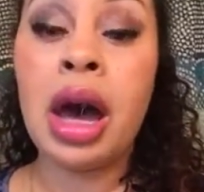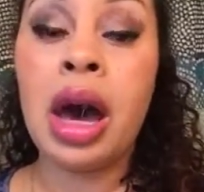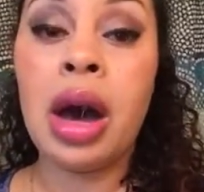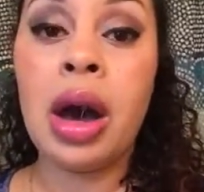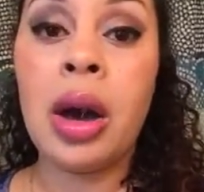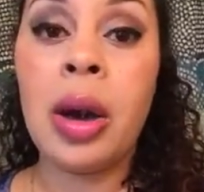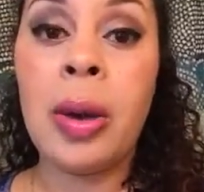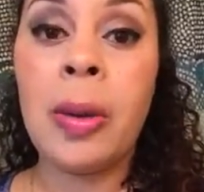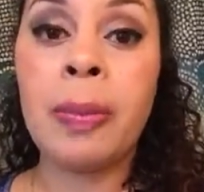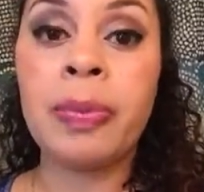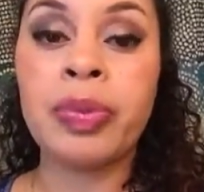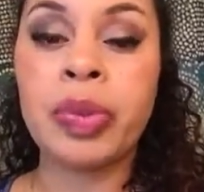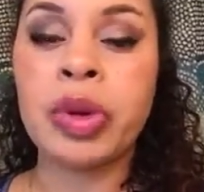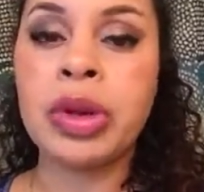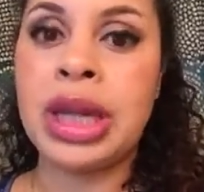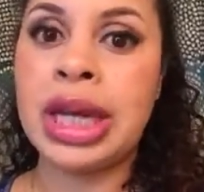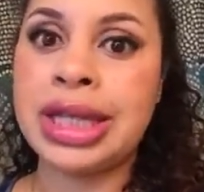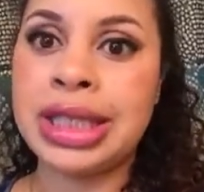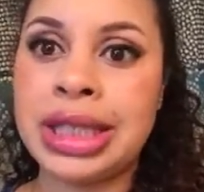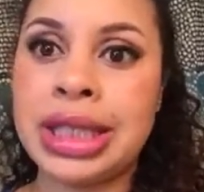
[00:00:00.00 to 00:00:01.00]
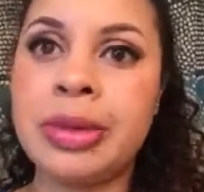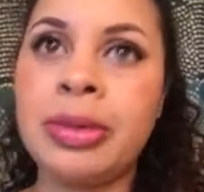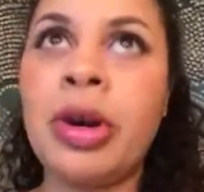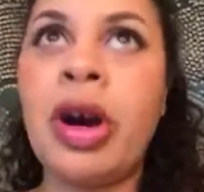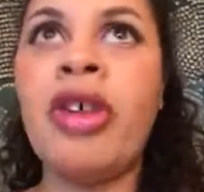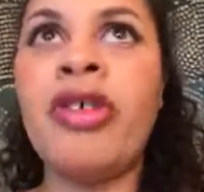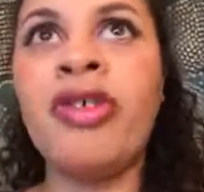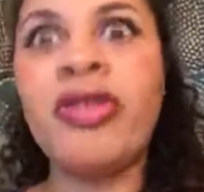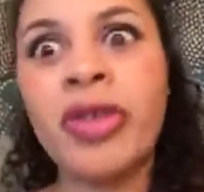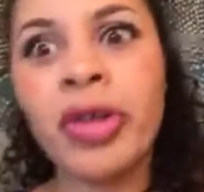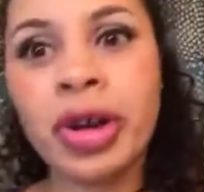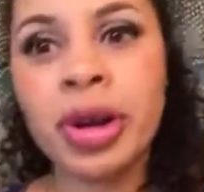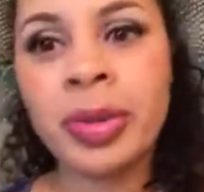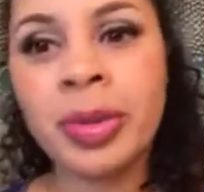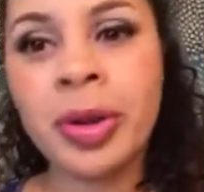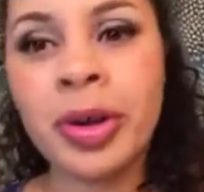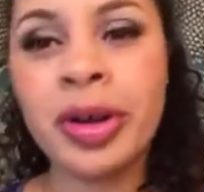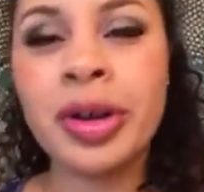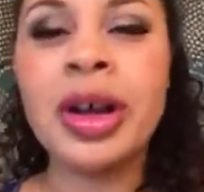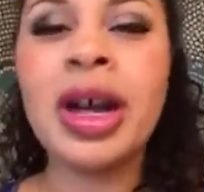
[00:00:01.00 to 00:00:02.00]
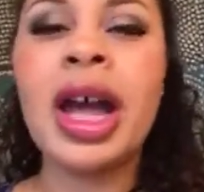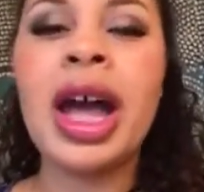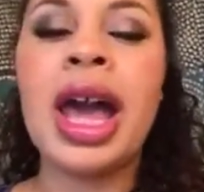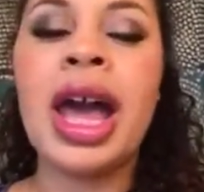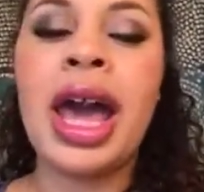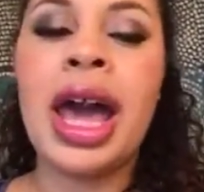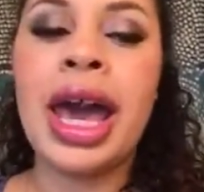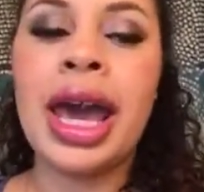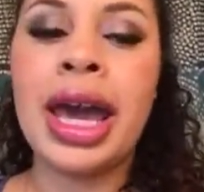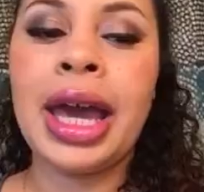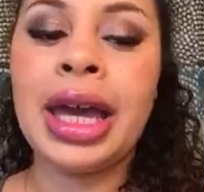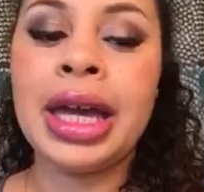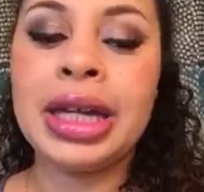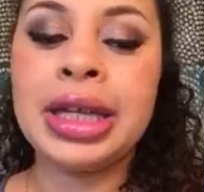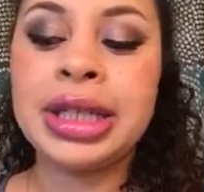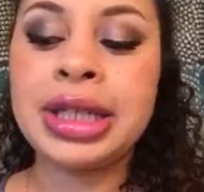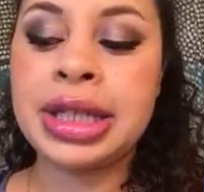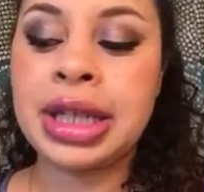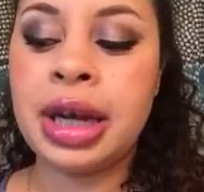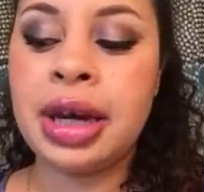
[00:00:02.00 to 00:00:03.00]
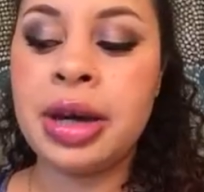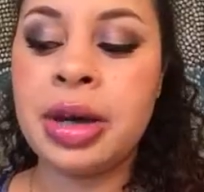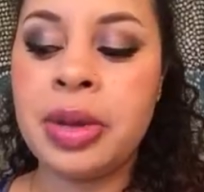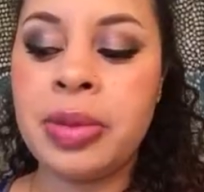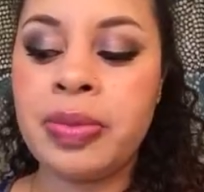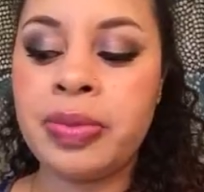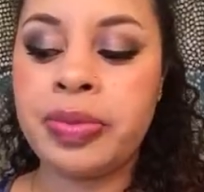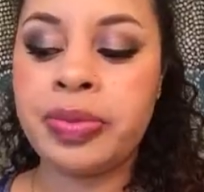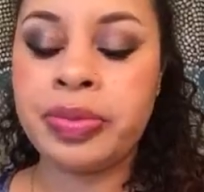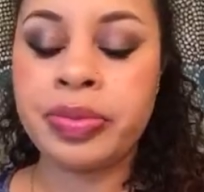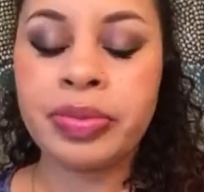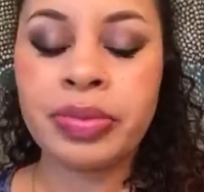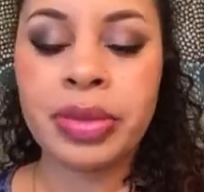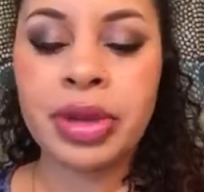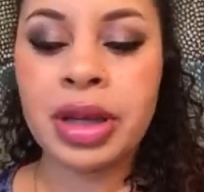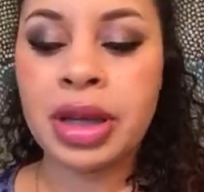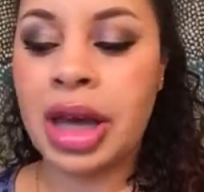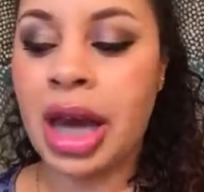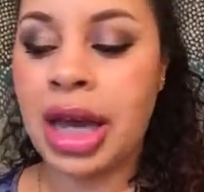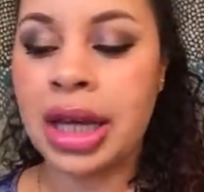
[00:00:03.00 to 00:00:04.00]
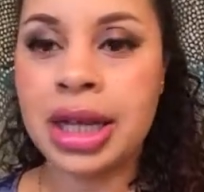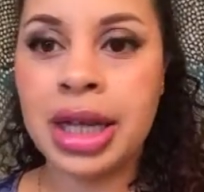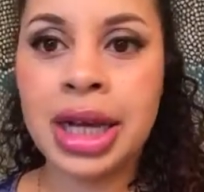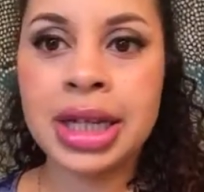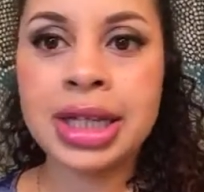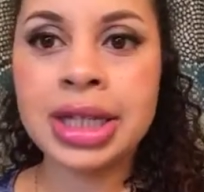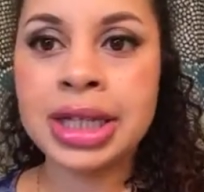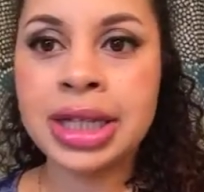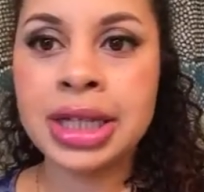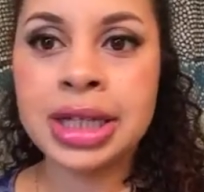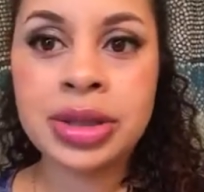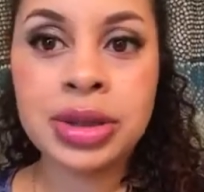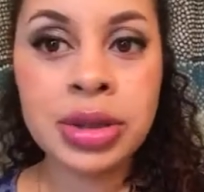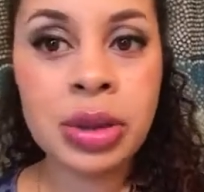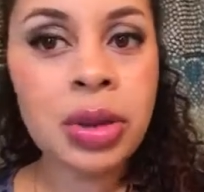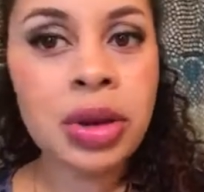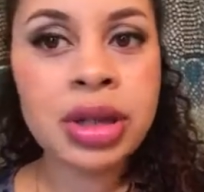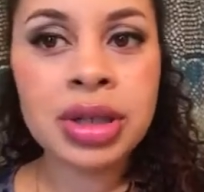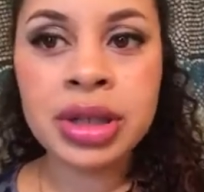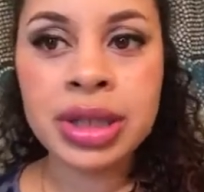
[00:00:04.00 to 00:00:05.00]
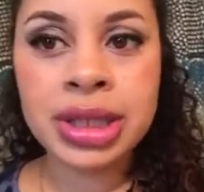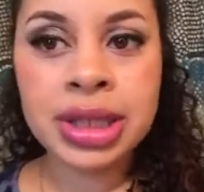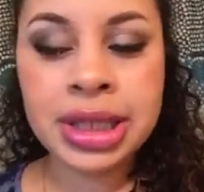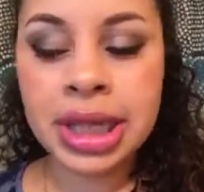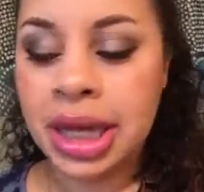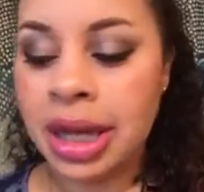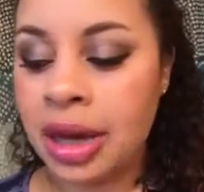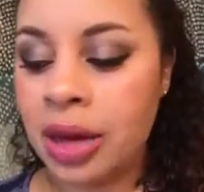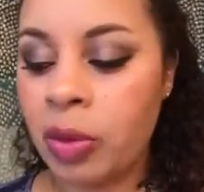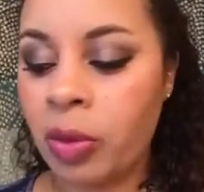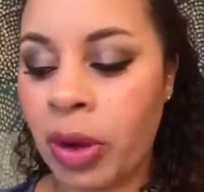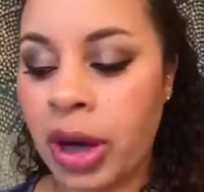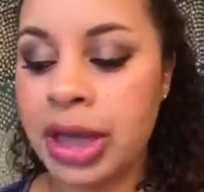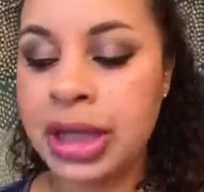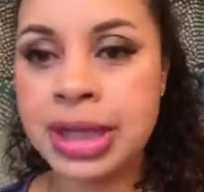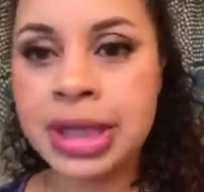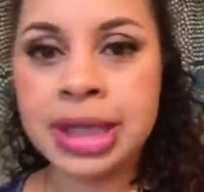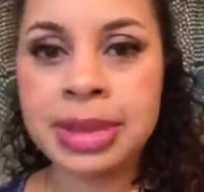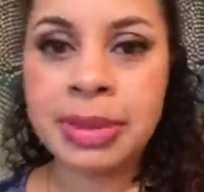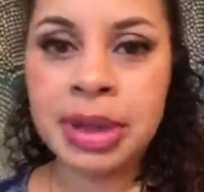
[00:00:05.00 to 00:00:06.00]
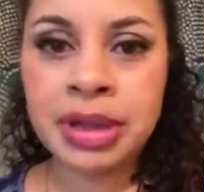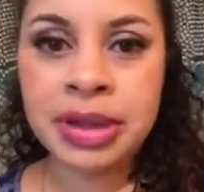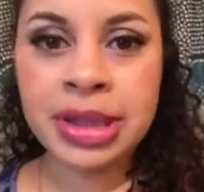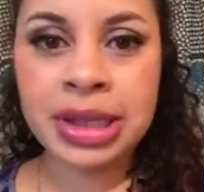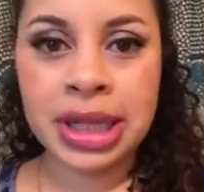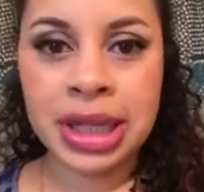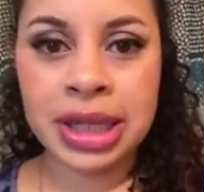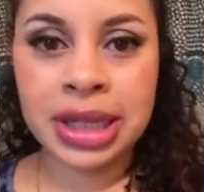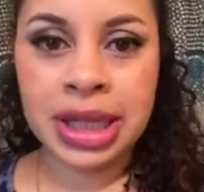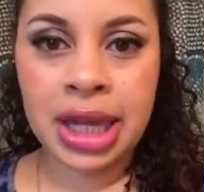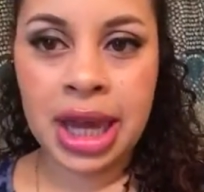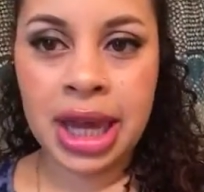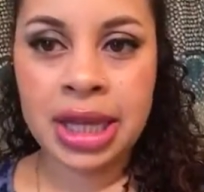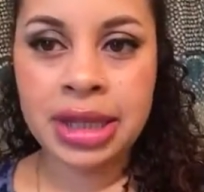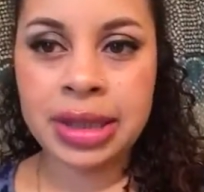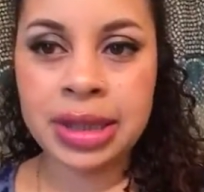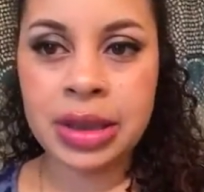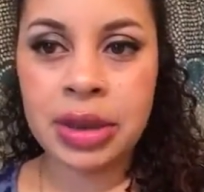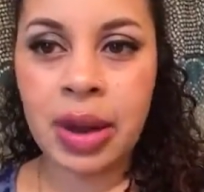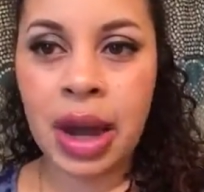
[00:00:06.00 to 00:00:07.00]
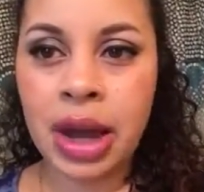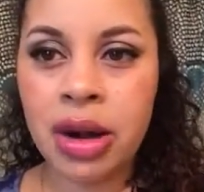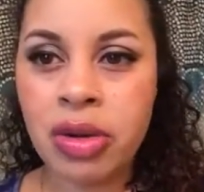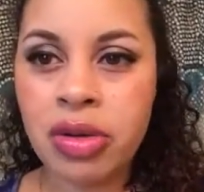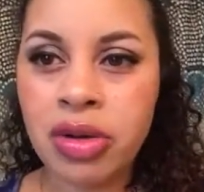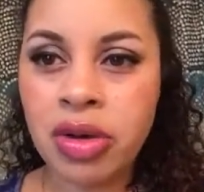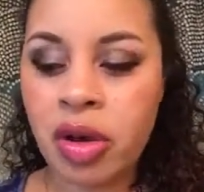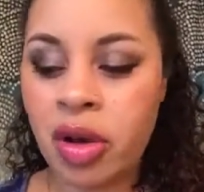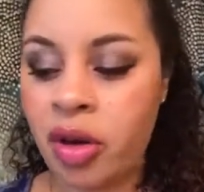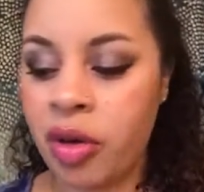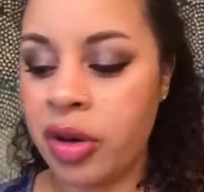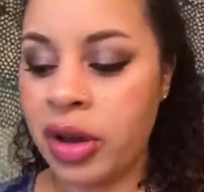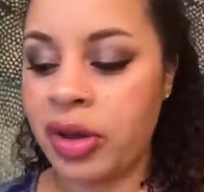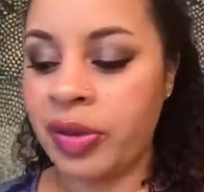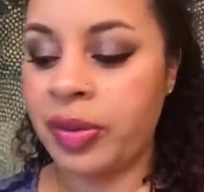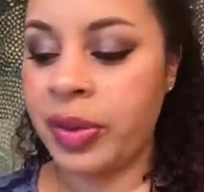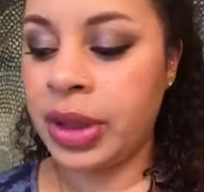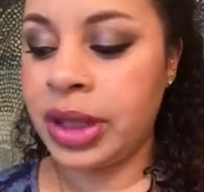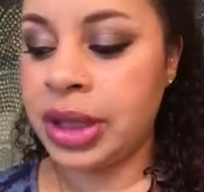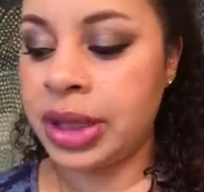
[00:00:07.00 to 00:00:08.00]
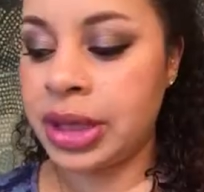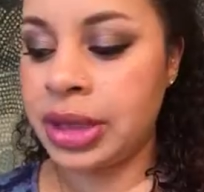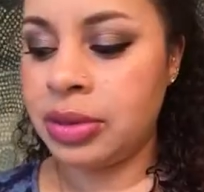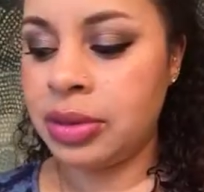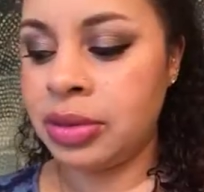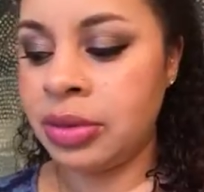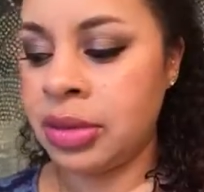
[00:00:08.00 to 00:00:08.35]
Not cheap, affordable. And I just don't understand why it smells like that. So I don't know if it,